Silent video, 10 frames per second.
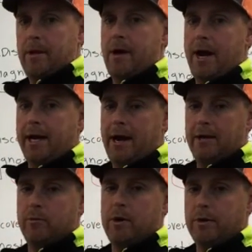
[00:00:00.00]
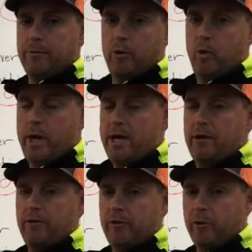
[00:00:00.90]
Alright guys, welcome to week
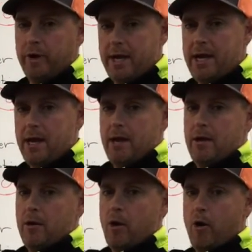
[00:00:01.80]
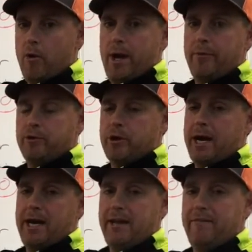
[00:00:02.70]
3 OM
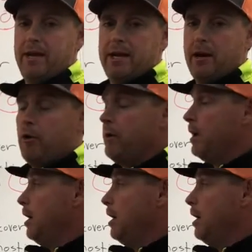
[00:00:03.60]
training video.